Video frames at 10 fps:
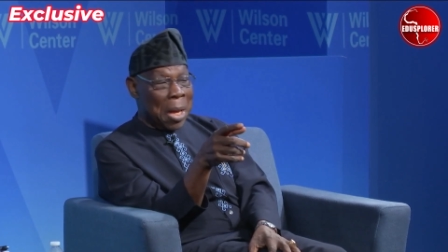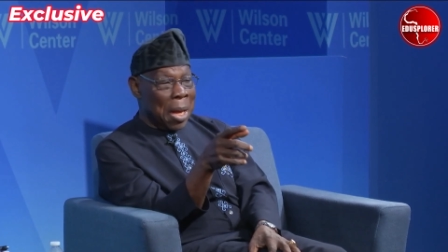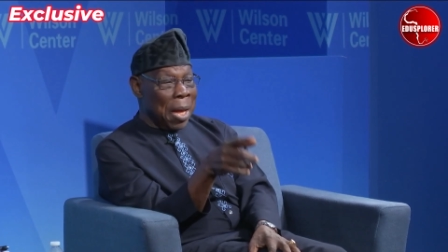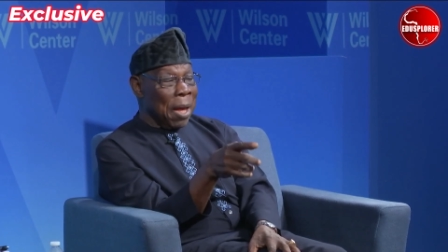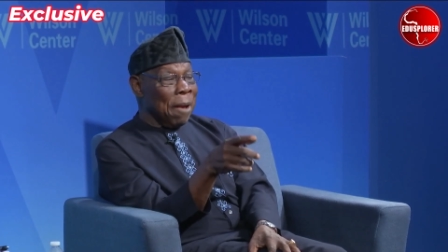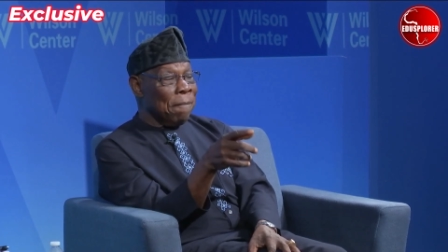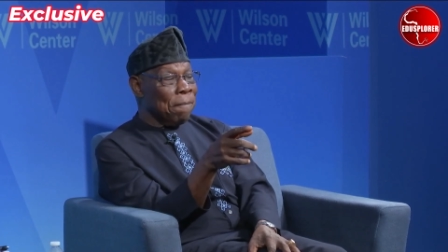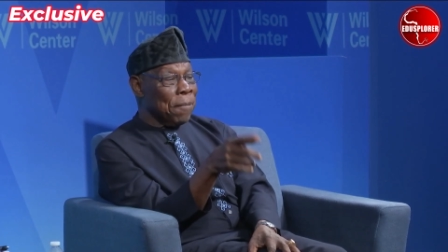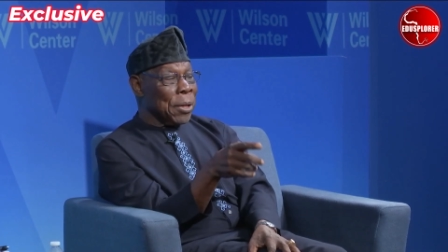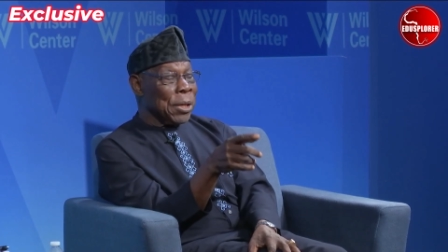
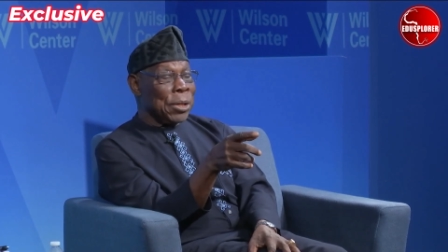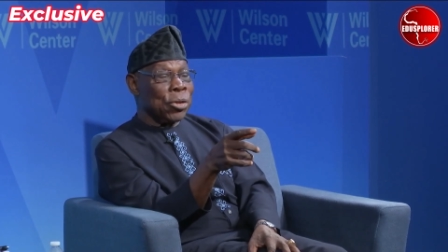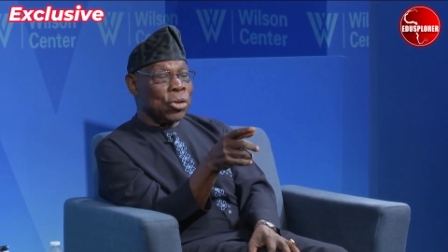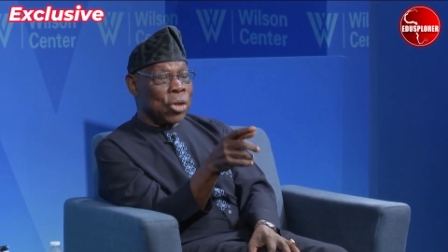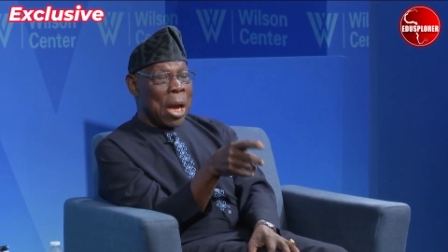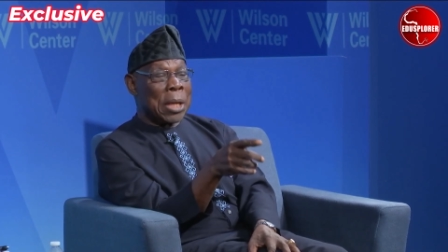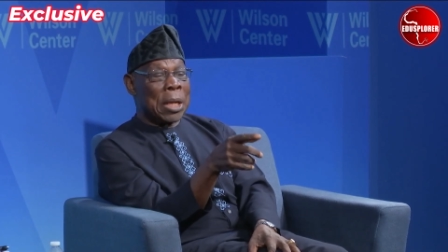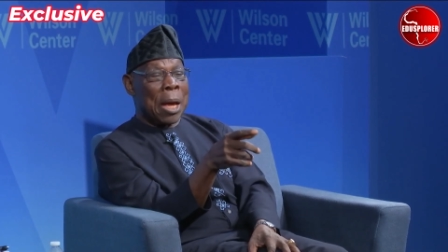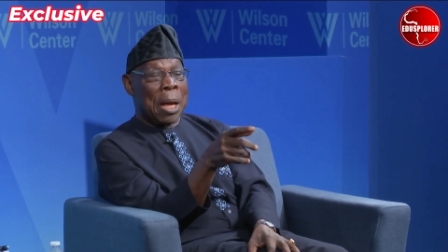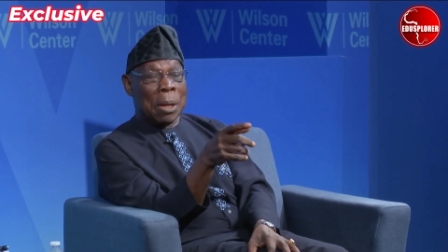every
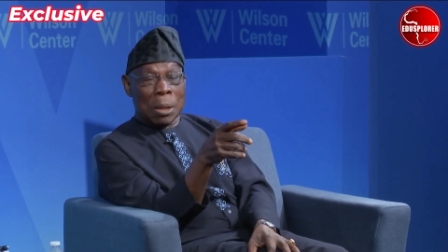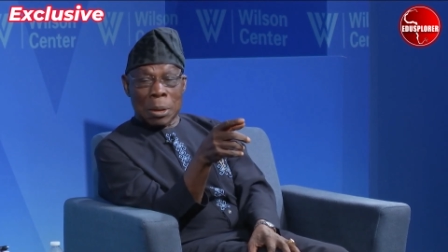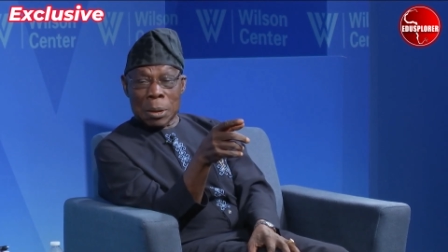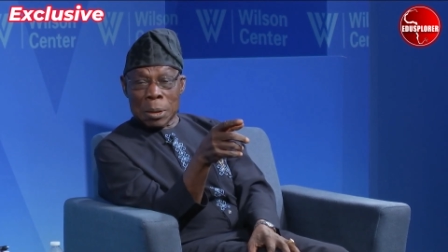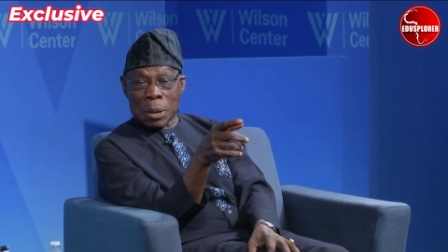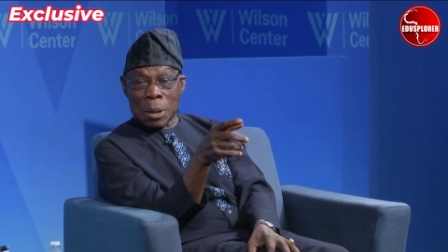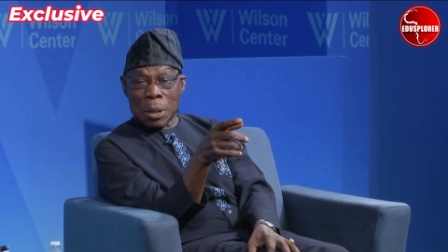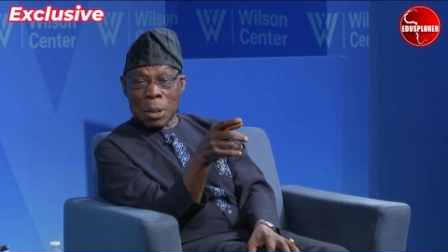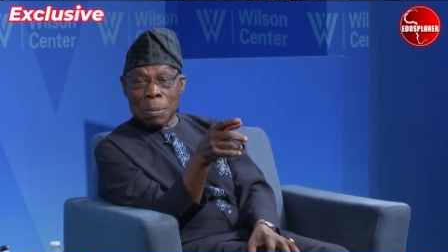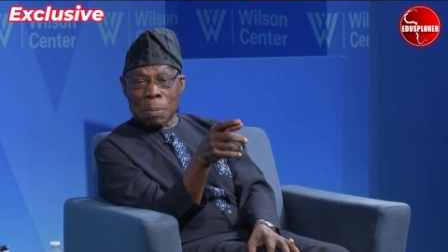China
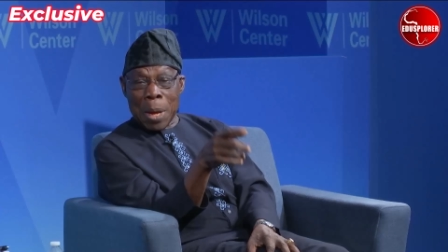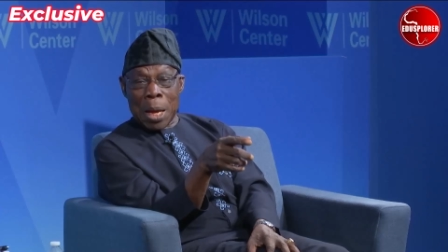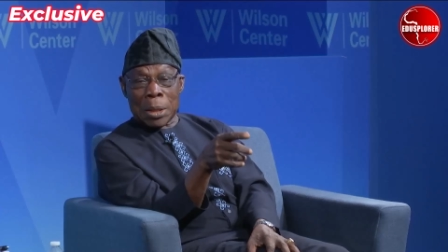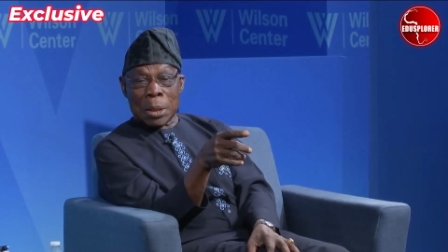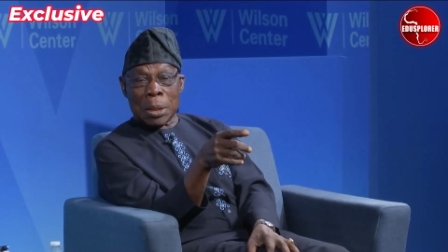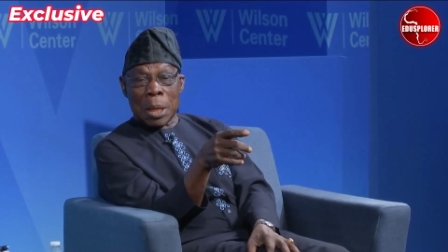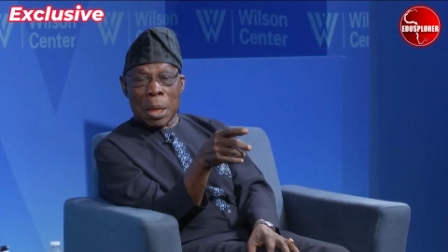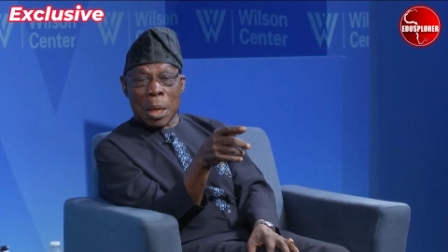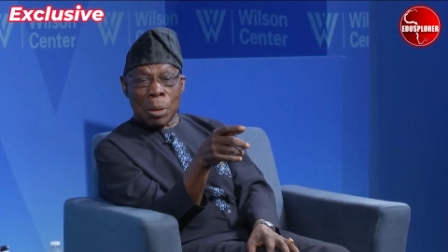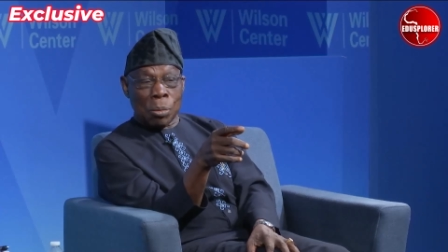man
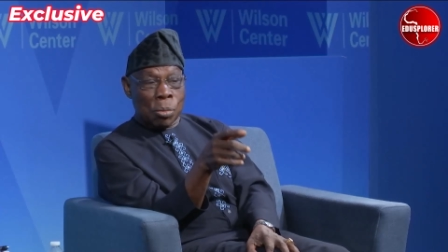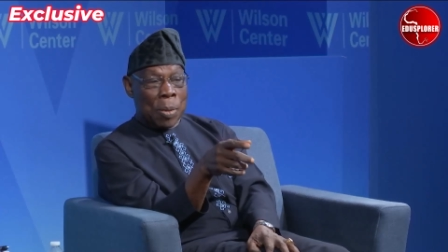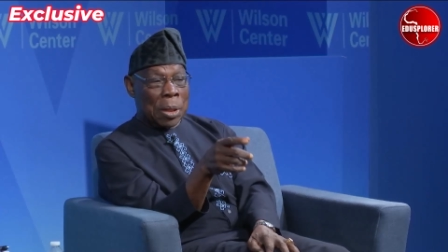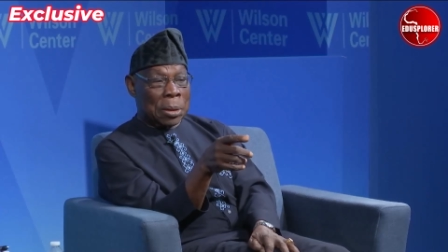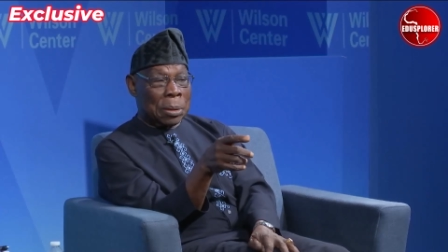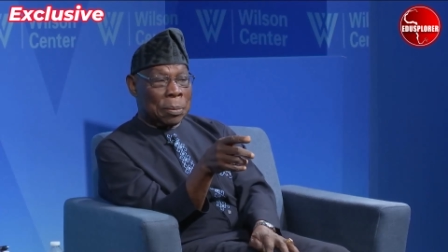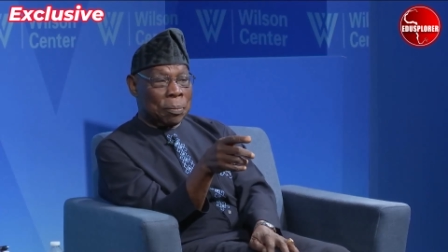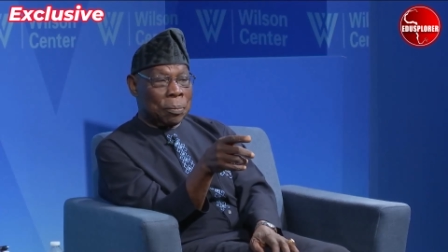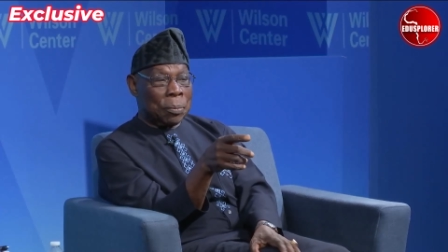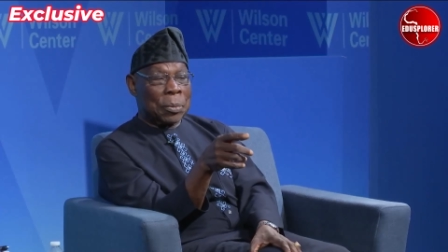and woman
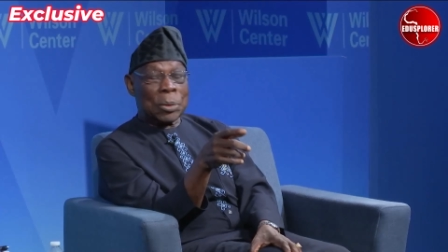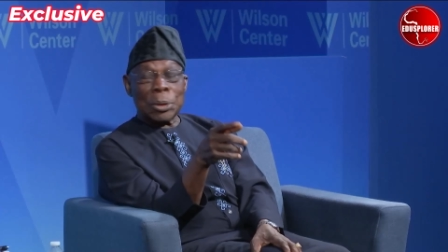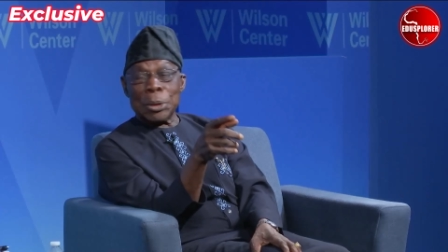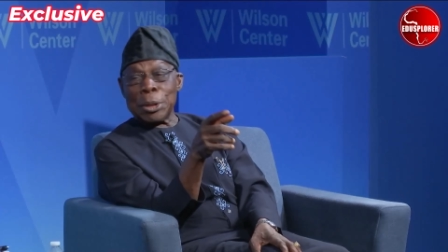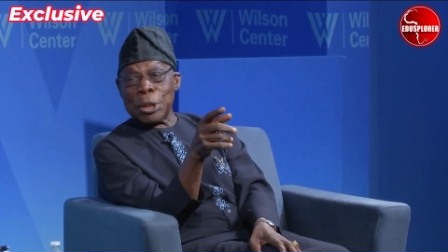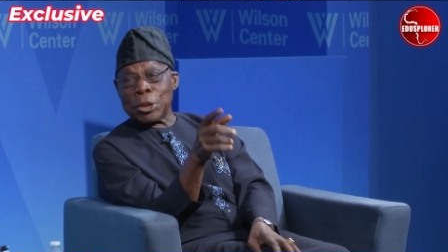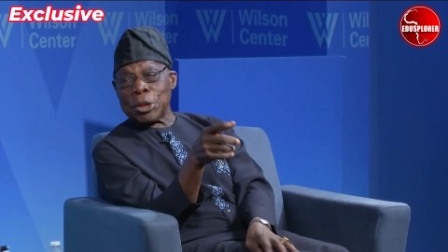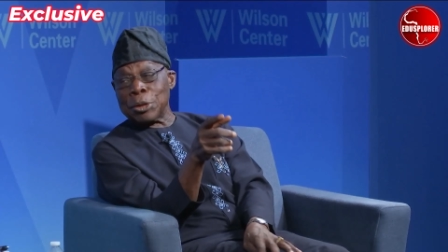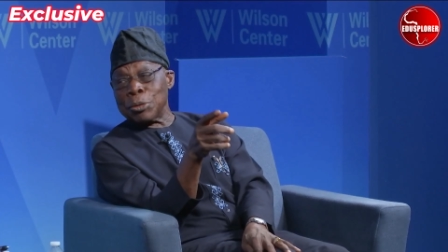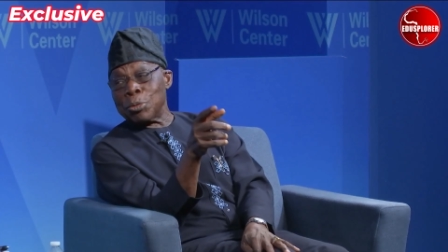
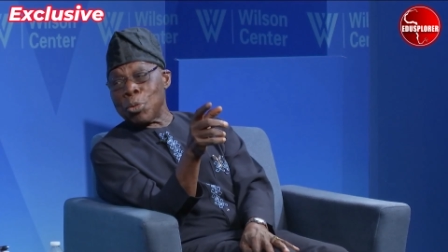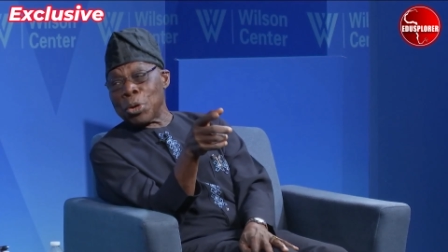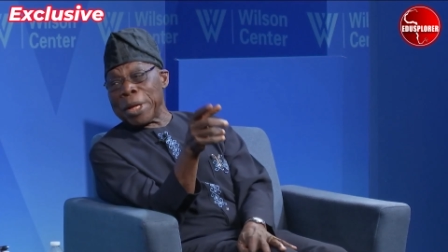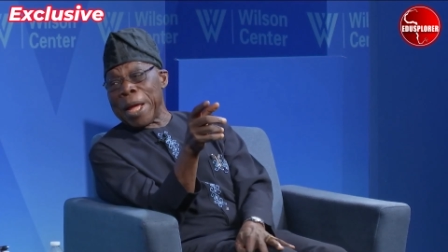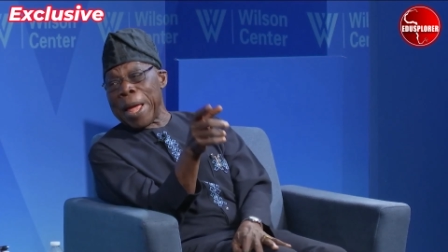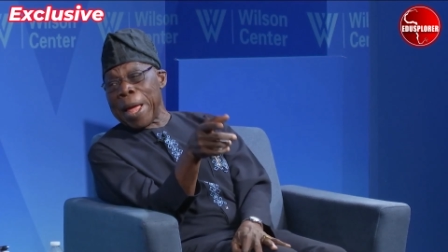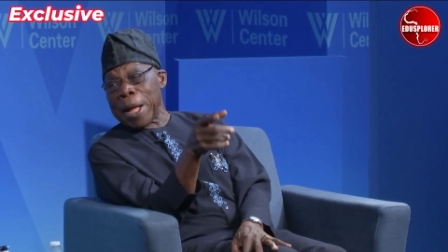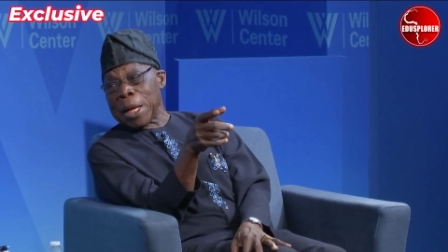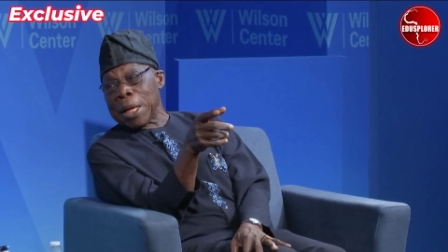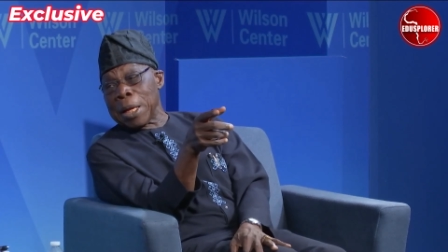eating 1
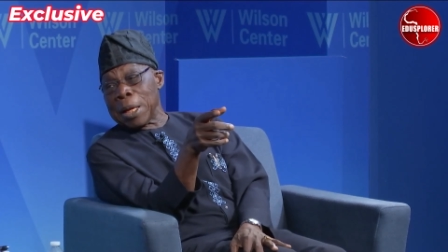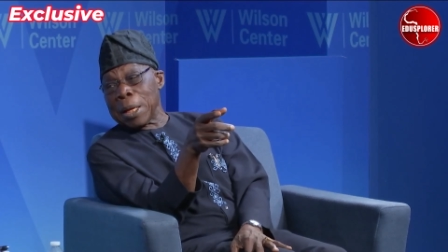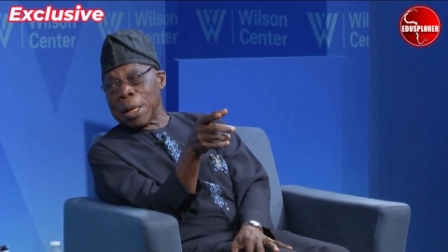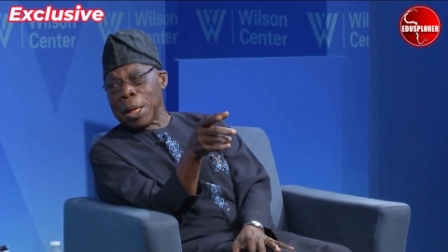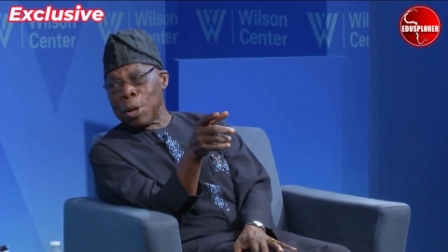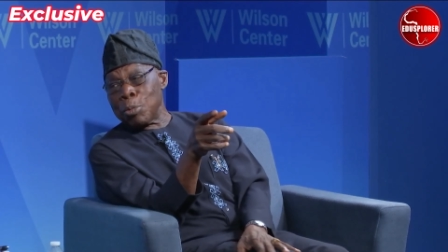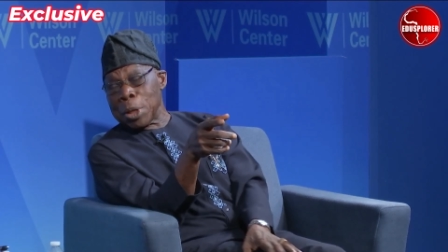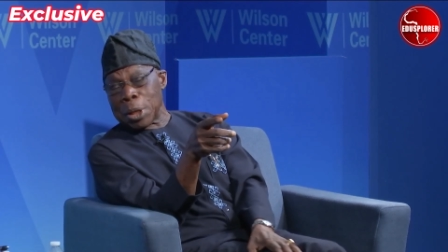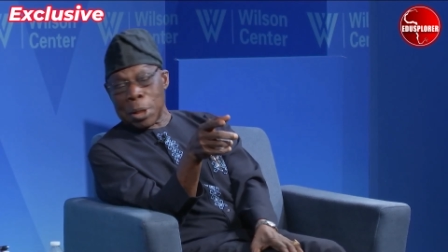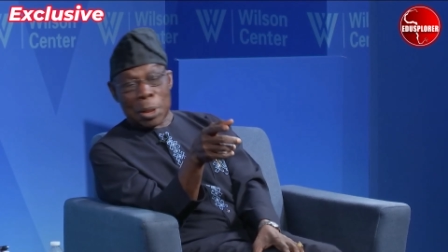egg a week.